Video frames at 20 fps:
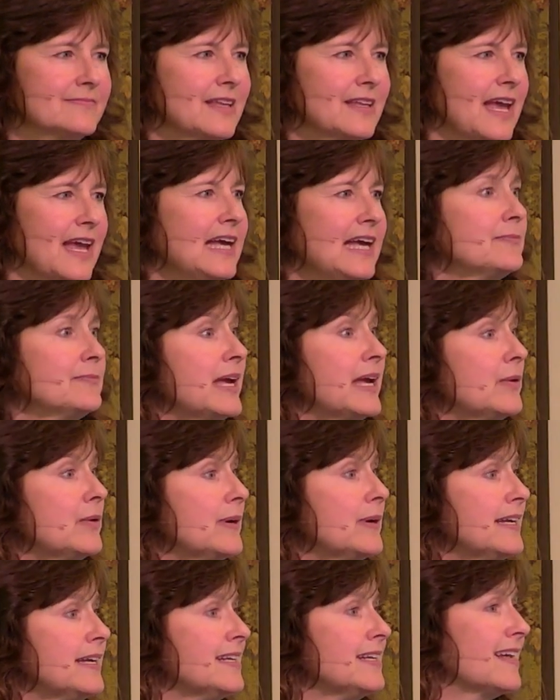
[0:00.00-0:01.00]
And may
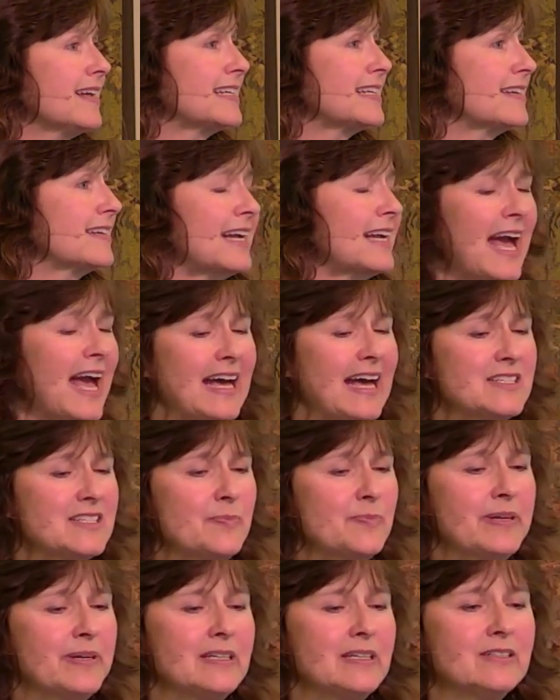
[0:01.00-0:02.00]
we, like the
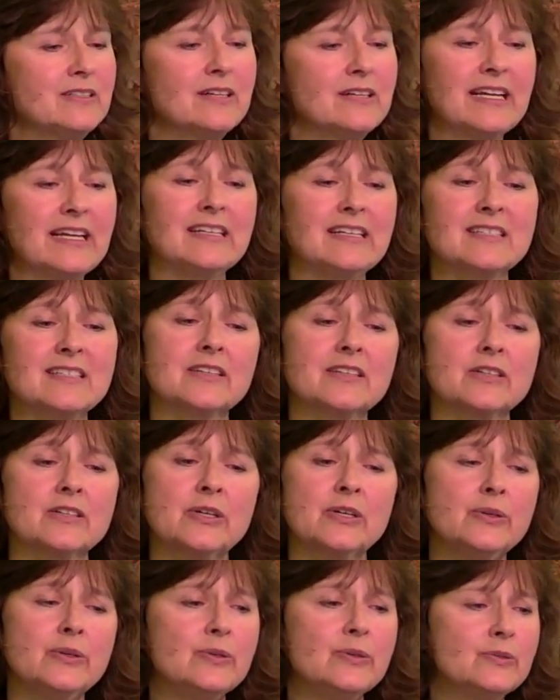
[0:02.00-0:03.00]
caterpillar in its
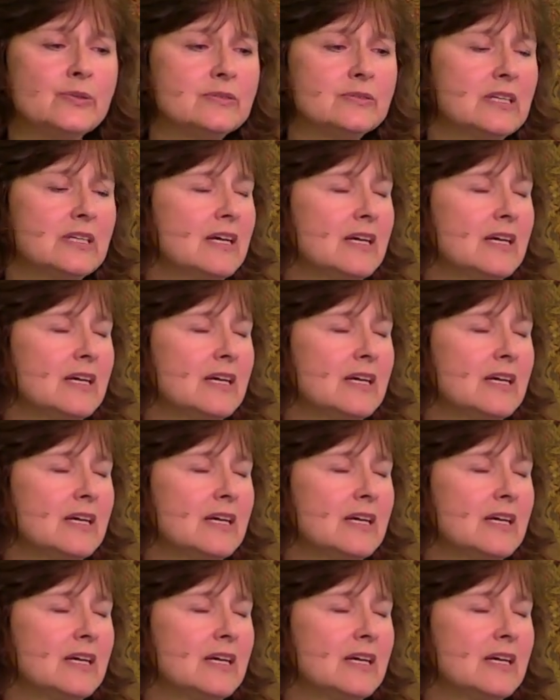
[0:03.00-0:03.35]
cocoon,